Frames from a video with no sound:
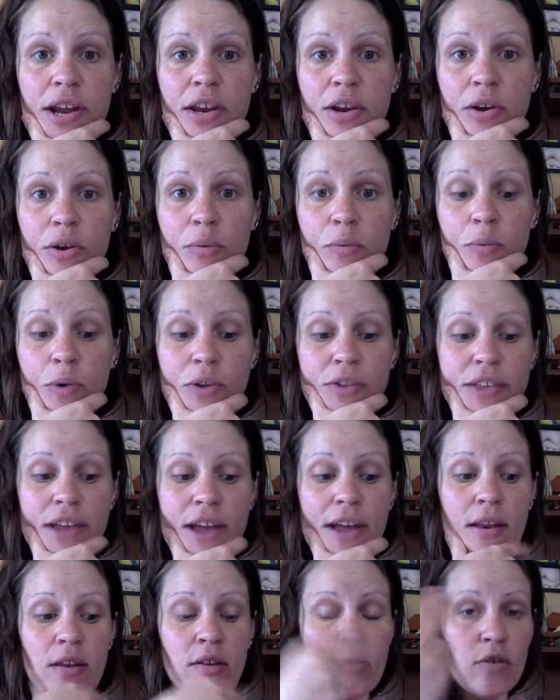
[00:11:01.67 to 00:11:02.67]
and what
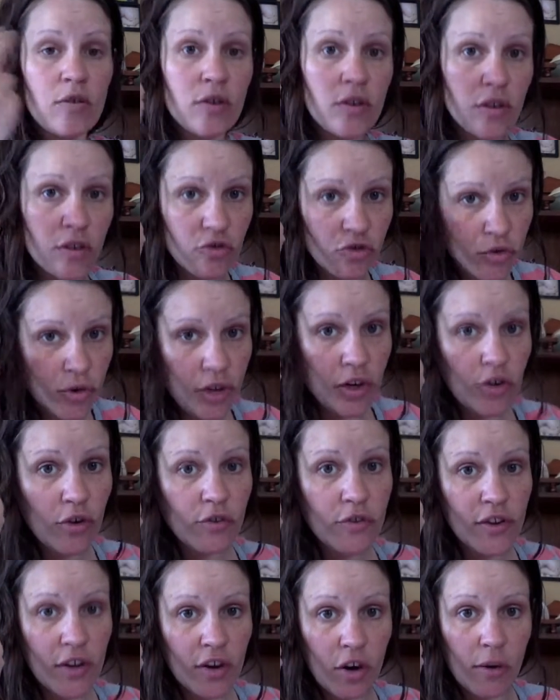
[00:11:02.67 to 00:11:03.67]
that
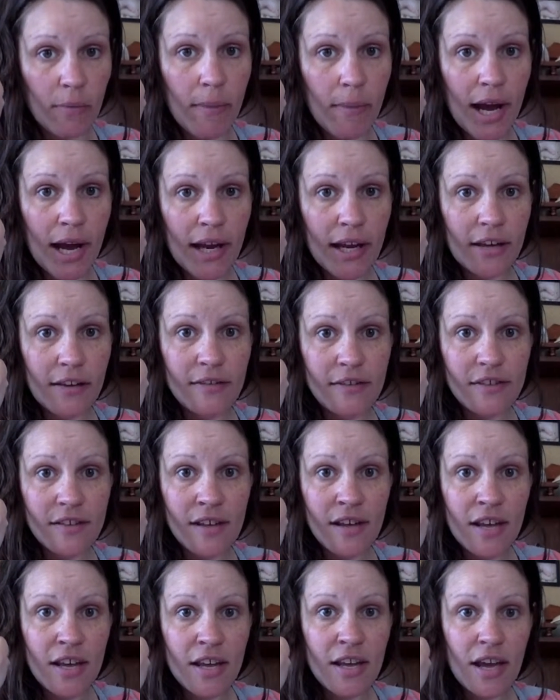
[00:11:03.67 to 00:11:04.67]
triggers in our
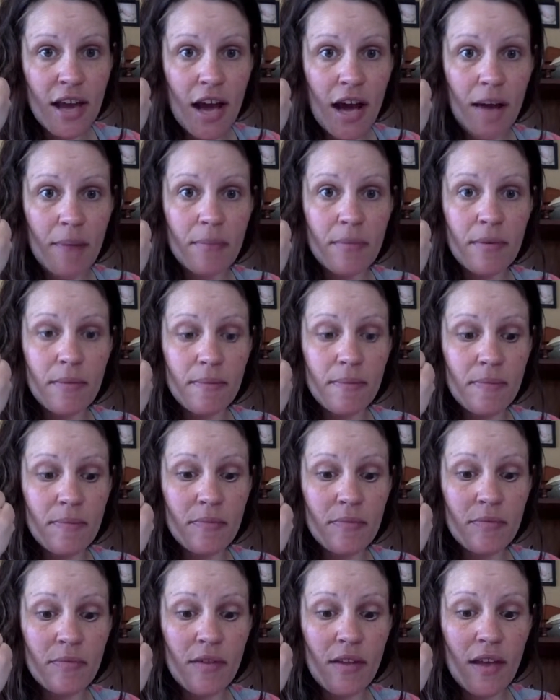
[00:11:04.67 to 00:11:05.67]
minds
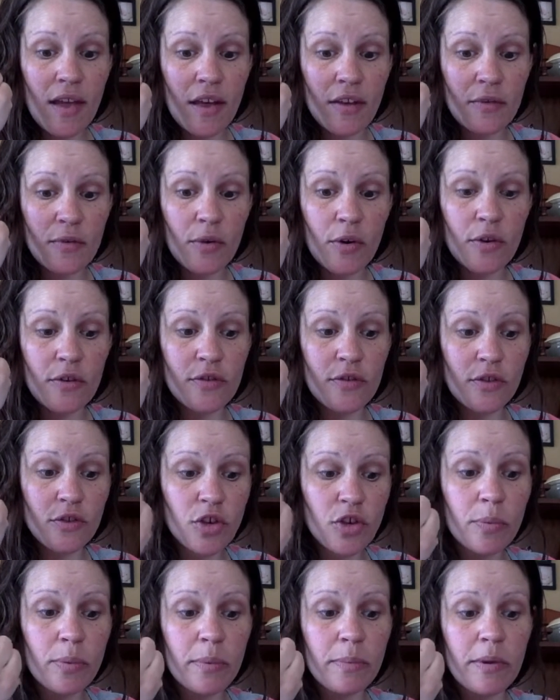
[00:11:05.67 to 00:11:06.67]
as far as the
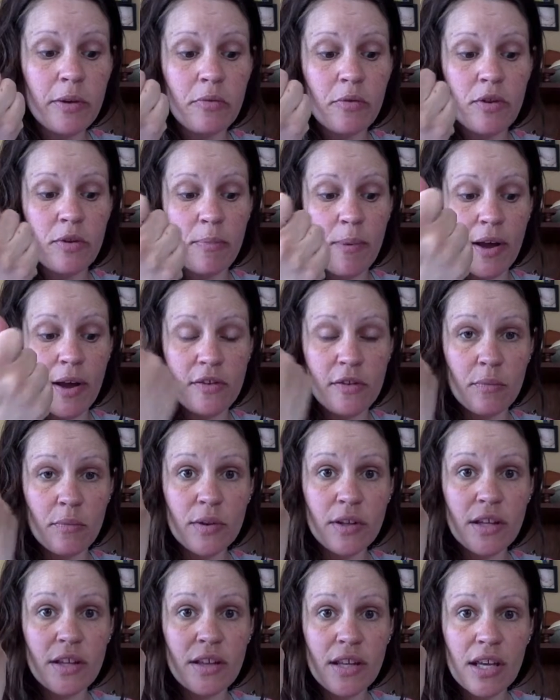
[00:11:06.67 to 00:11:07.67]
dopamine response and
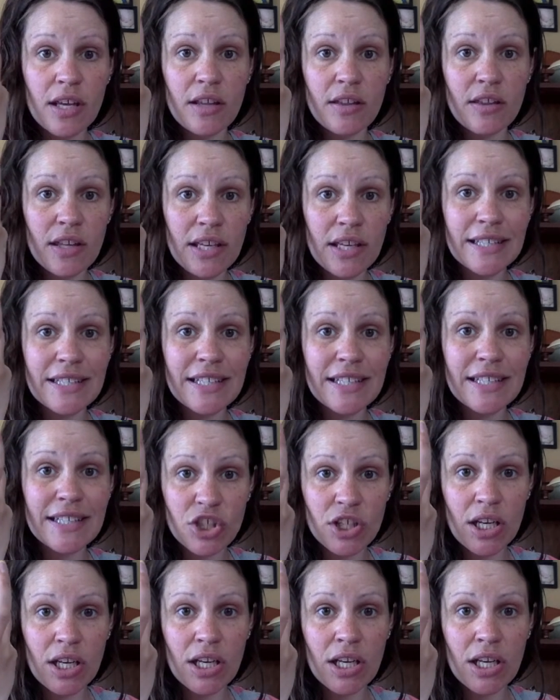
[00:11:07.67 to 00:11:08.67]
really the
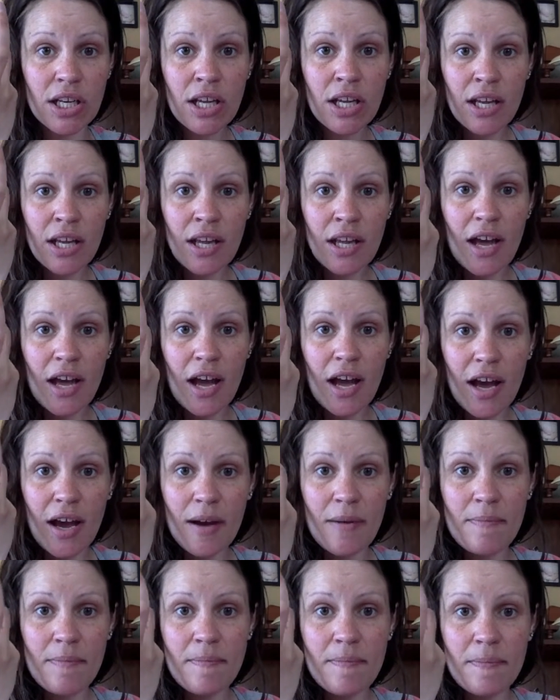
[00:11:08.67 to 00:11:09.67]
addiction,
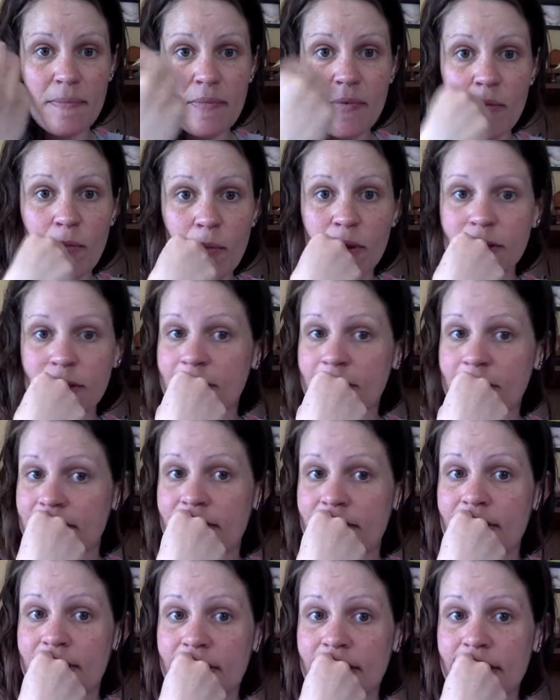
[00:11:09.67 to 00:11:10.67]

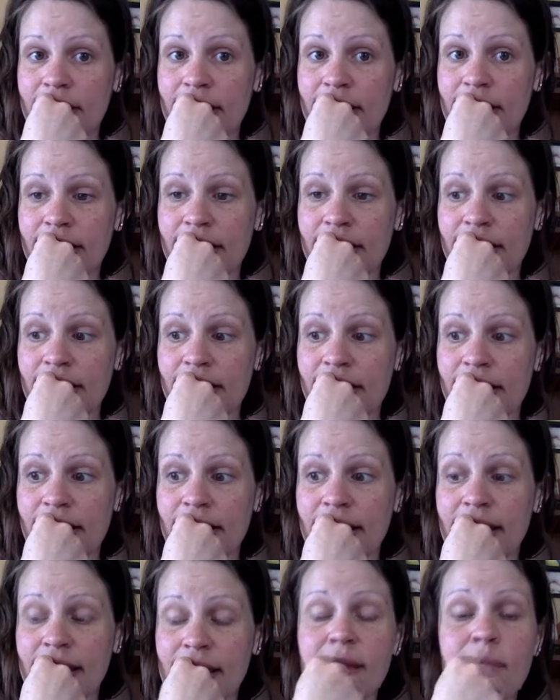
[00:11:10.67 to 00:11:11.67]
which is,
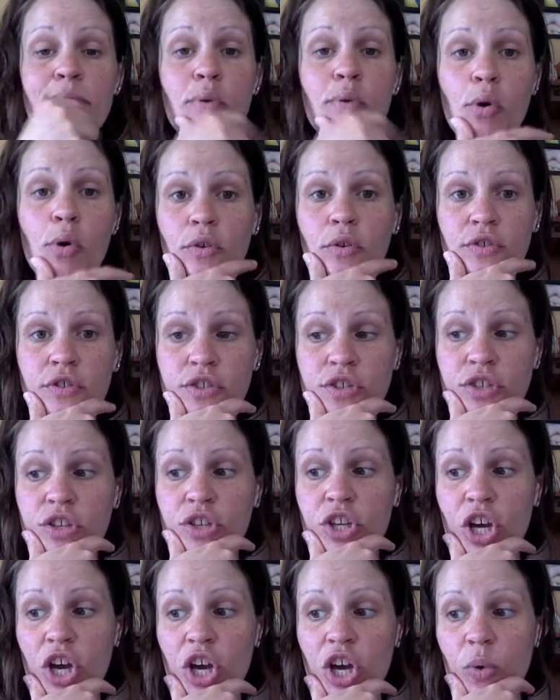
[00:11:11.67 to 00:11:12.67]
I think, important to
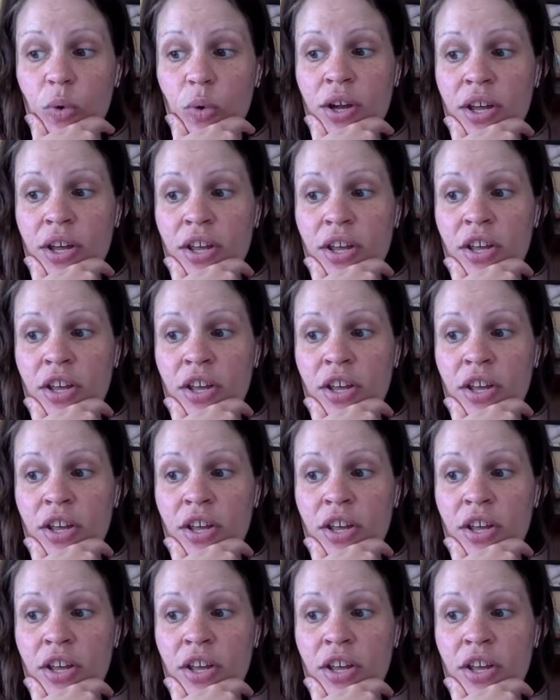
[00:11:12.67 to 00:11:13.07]
know.